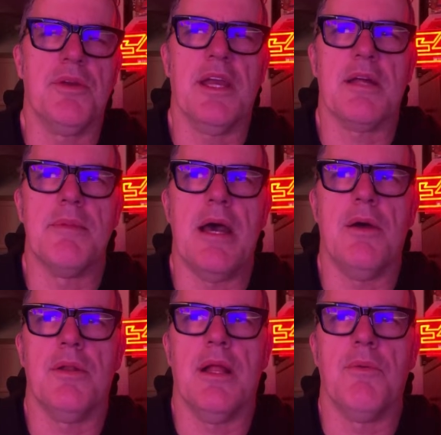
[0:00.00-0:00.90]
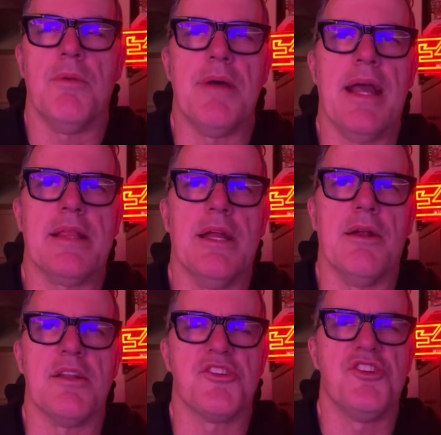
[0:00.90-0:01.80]
him out? And I went back there, and
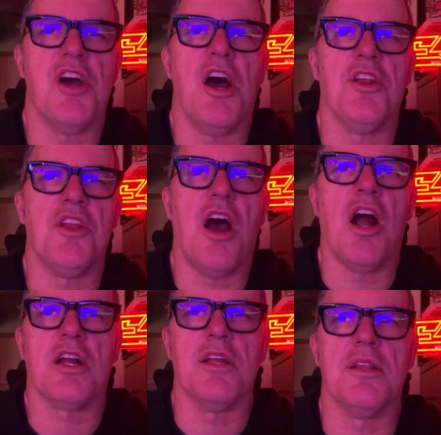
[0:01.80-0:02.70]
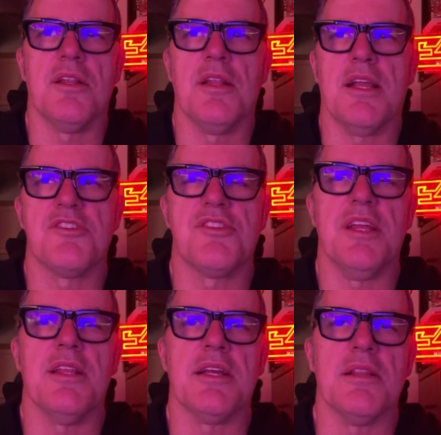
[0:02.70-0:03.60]
it's Don Dokken like
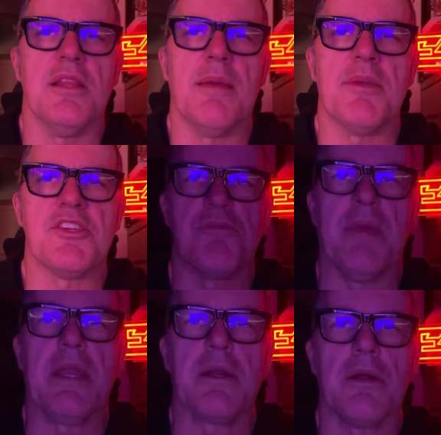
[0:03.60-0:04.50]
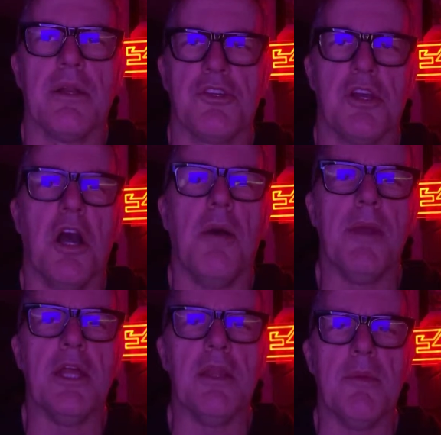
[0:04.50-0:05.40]
stealing Lemmy's beer. And he's like, "Oh
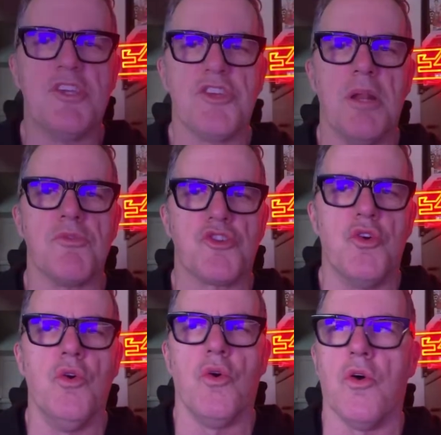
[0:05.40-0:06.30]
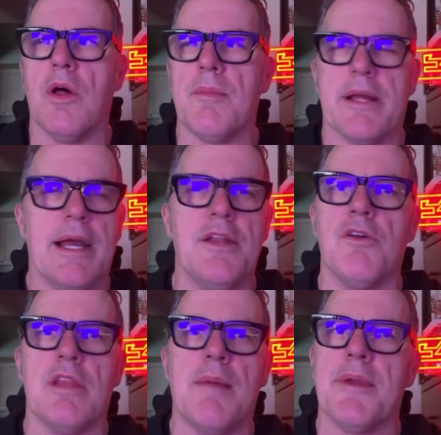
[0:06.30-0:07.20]
man, Lemmy said it was cool." I'm like, "I know
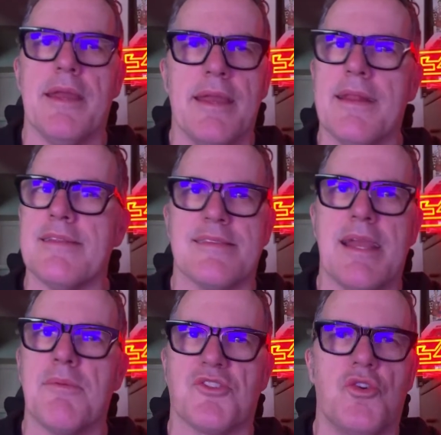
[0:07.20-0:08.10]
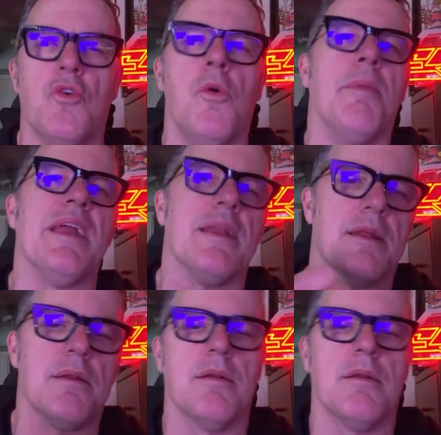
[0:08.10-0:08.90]
Lemmy. He didn't say it was cool. Beat it."